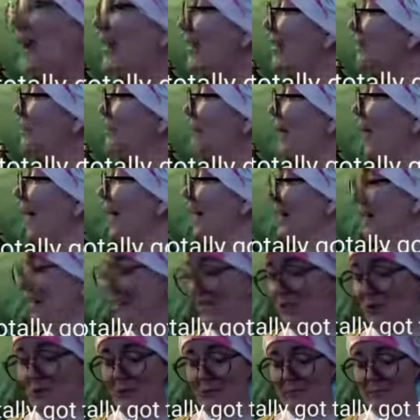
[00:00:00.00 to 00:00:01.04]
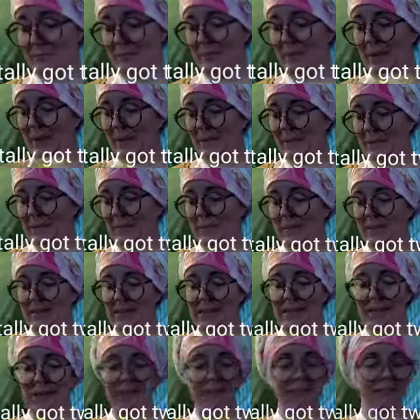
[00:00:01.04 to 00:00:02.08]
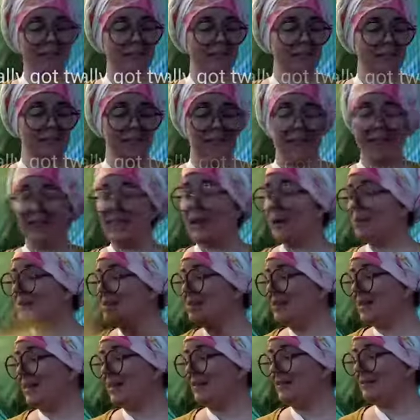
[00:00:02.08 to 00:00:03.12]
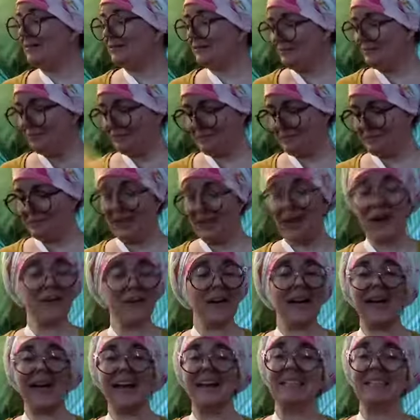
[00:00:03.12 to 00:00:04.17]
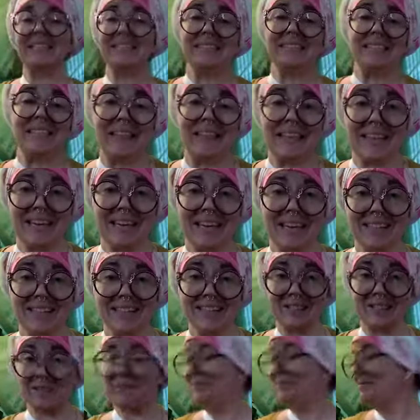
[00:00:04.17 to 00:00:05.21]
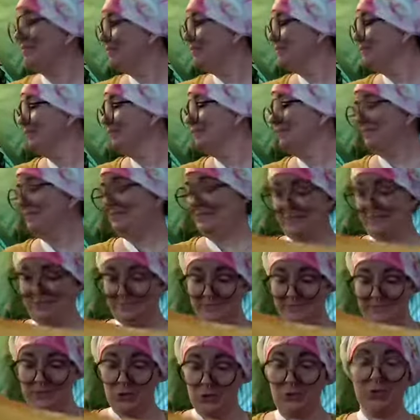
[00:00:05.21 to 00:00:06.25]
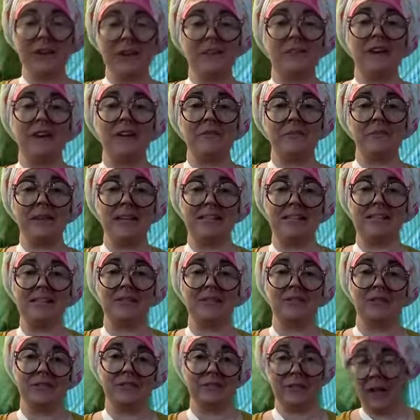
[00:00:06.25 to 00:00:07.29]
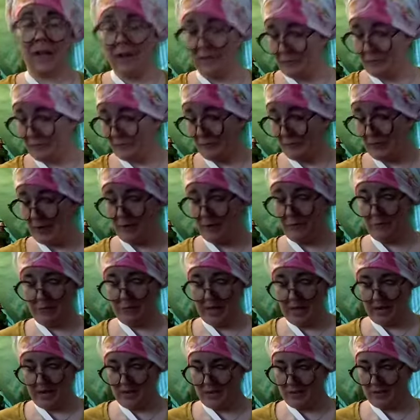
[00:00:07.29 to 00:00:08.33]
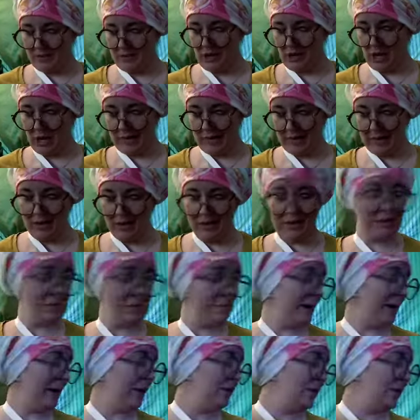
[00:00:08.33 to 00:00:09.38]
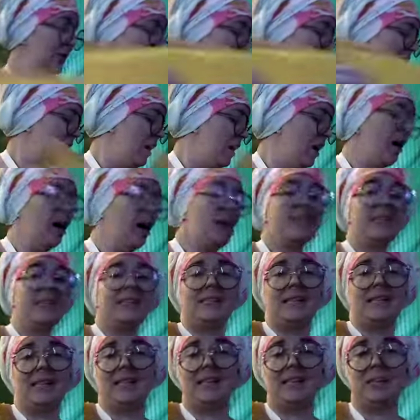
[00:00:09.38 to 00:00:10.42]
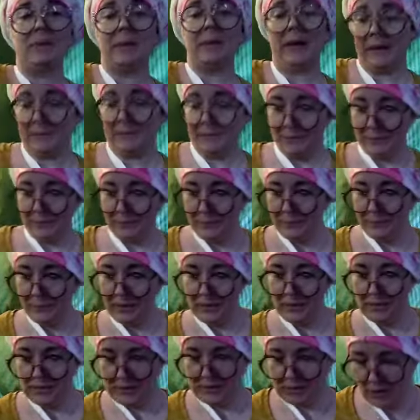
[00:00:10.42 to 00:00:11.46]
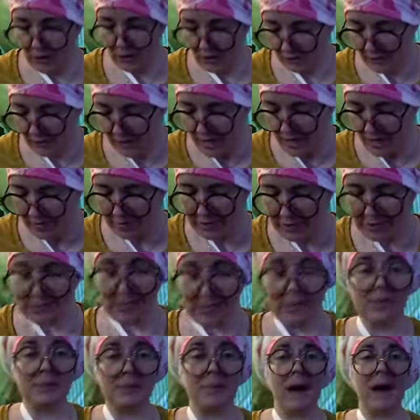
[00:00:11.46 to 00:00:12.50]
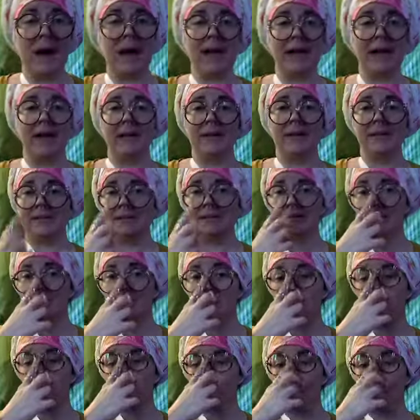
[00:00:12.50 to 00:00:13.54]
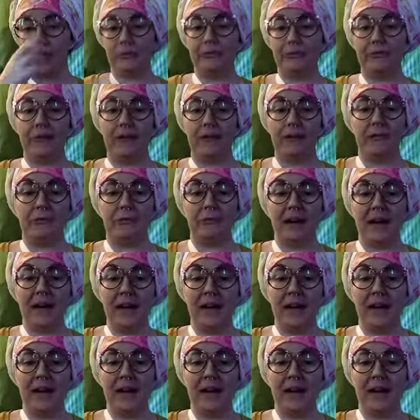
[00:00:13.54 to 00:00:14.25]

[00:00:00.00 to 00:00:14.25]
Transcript: I didn't buy any scorpion peppers, my dear. Aww. That was it. Aww. Okay, the end. 25 minutes of, of, of me talking on about all the seeds, but so this is my this is proof of